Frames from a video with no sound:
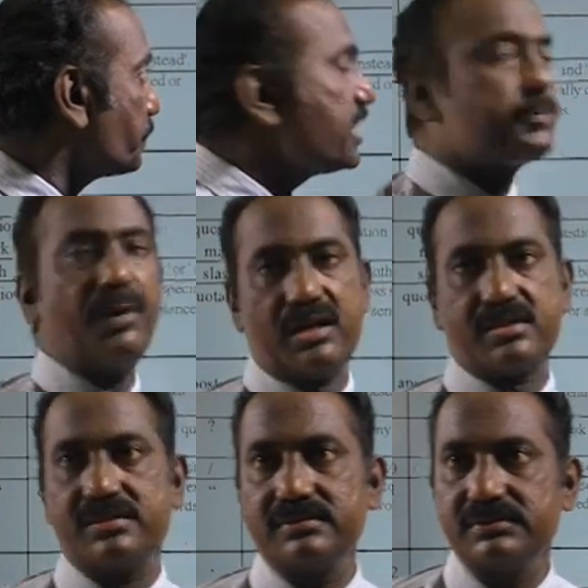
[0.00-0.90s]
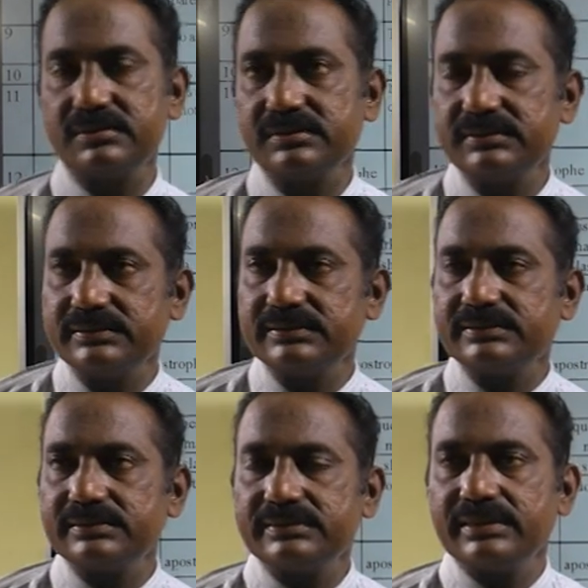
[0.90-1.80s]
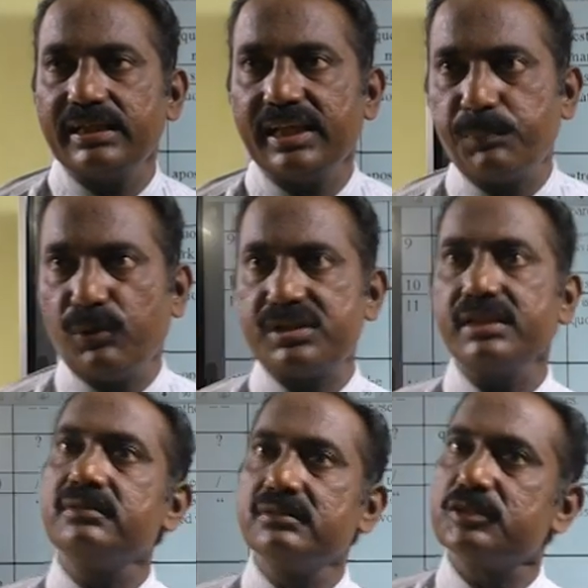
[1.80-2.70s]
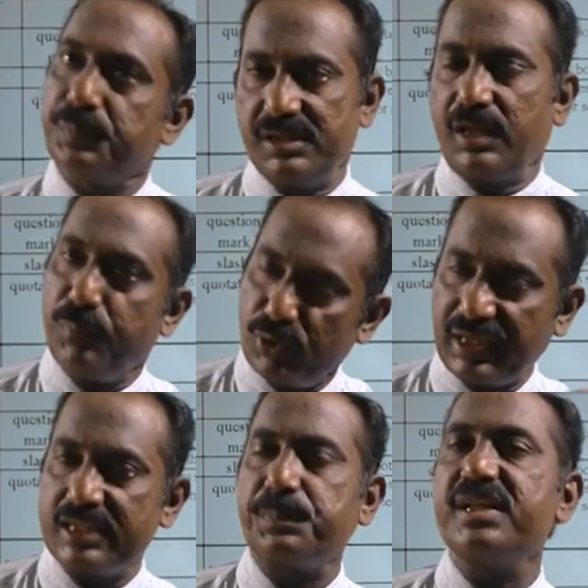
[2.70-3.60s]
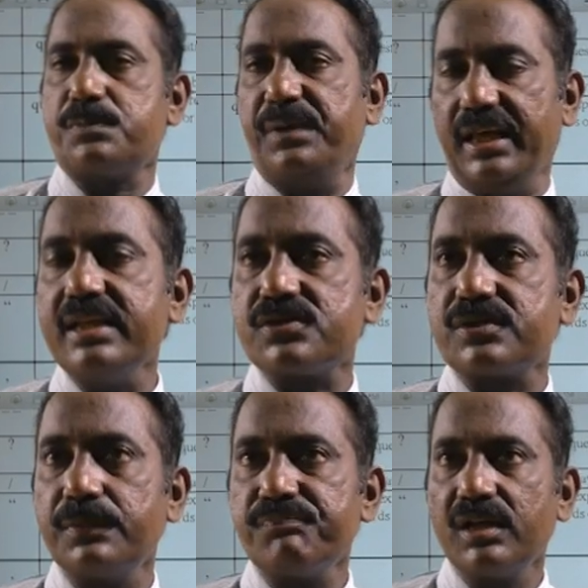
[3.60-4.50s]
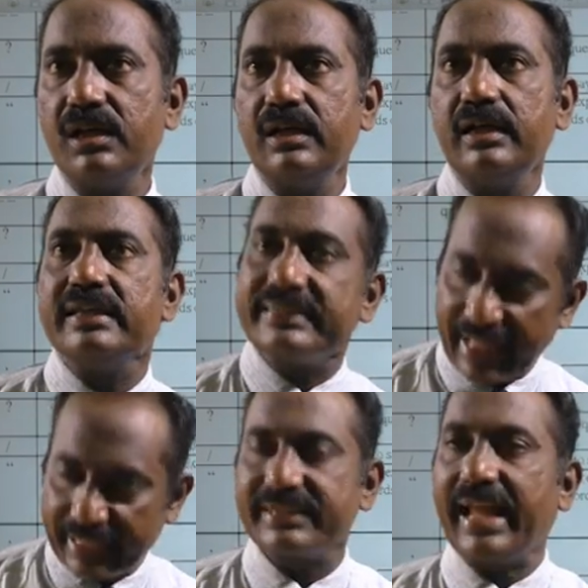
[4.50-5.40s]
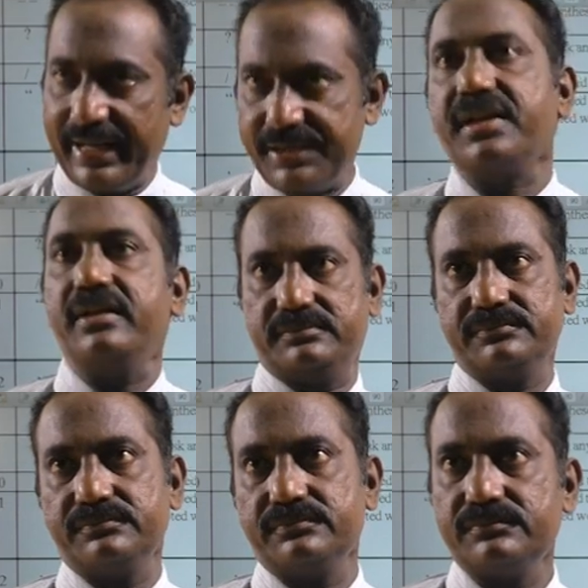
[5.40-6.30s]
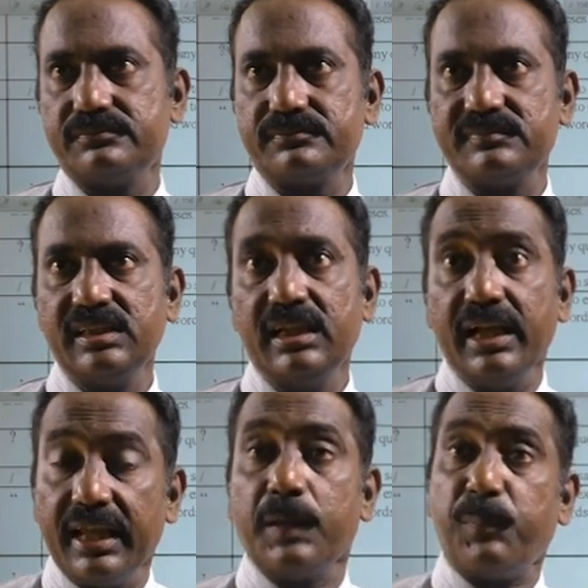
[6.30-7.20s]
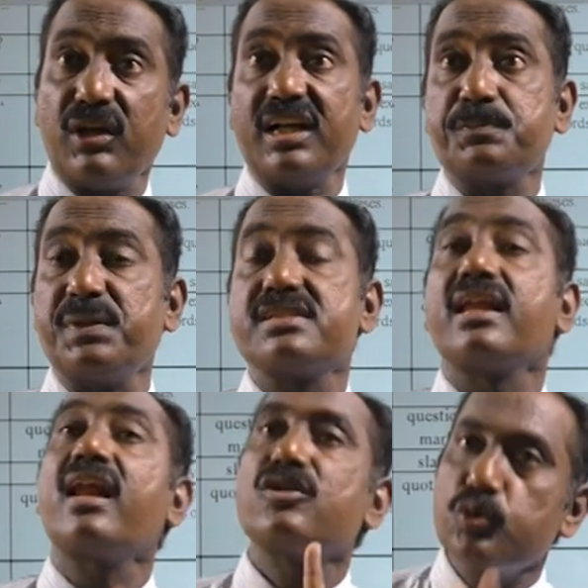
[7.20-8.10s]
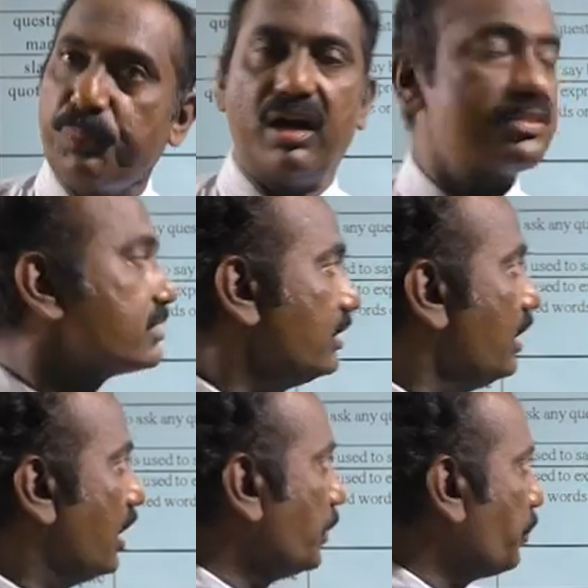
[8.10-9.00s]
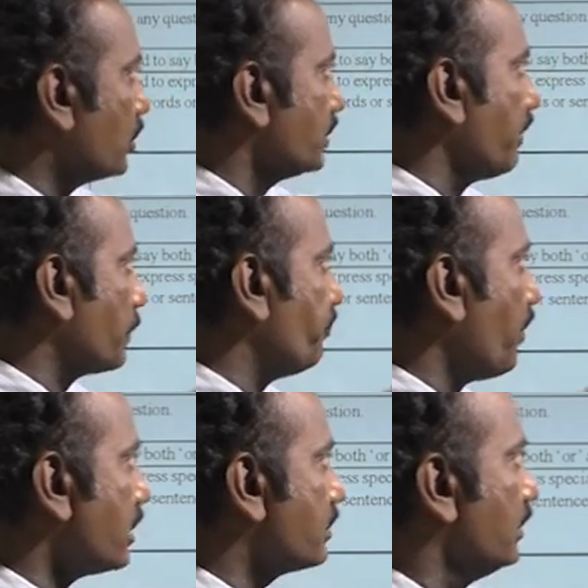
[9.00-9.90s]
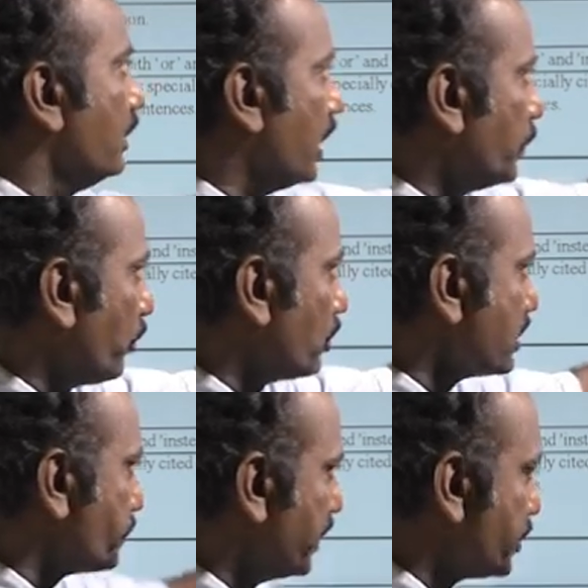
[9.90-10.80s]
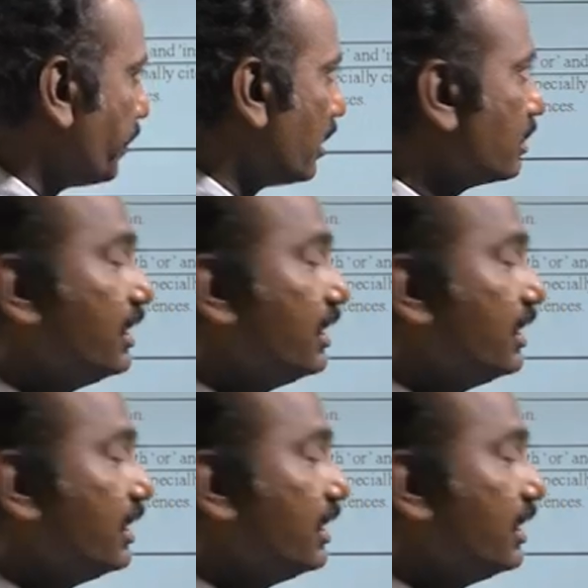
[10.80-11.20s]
speech part. Reported speech means direct narration. In reported speech, there are two parts, reporting verb part, reporting speech part.